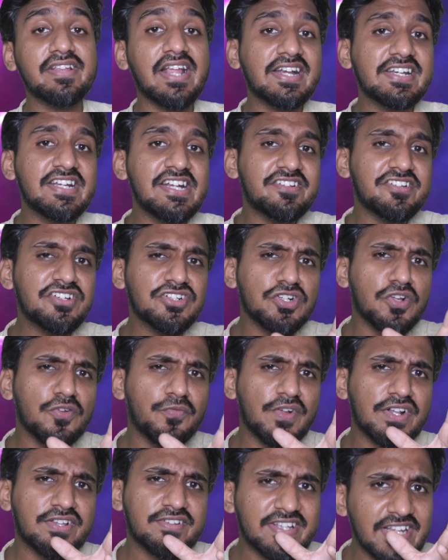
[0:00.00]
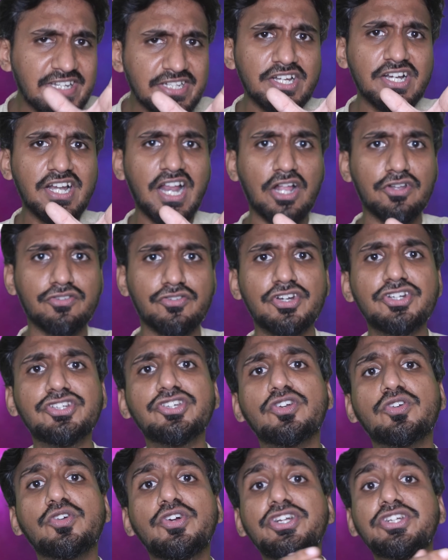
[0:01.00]
and instead of a single asteroid, you
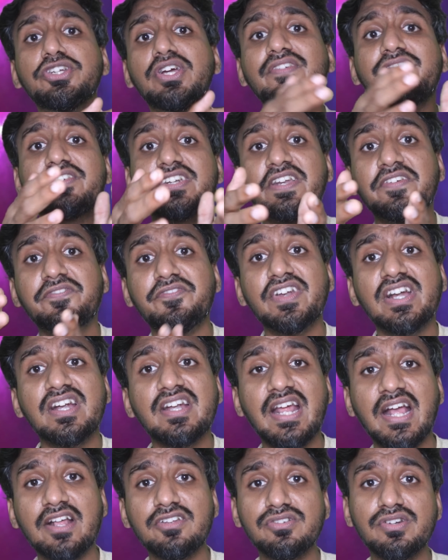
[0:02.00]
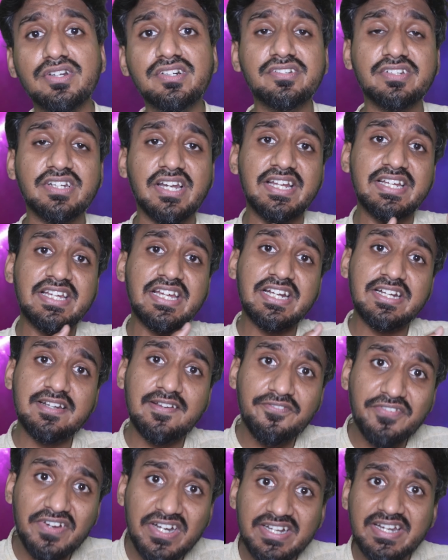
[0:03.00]
are going to have different asteroids striking
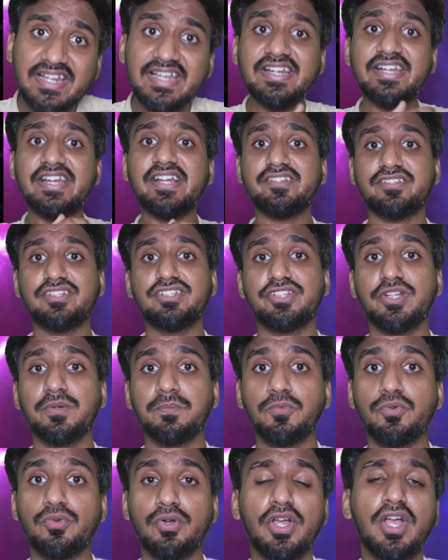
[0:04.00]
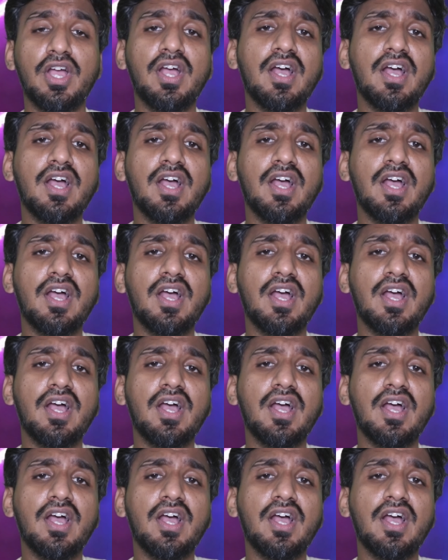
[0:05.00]
different areas in the moon.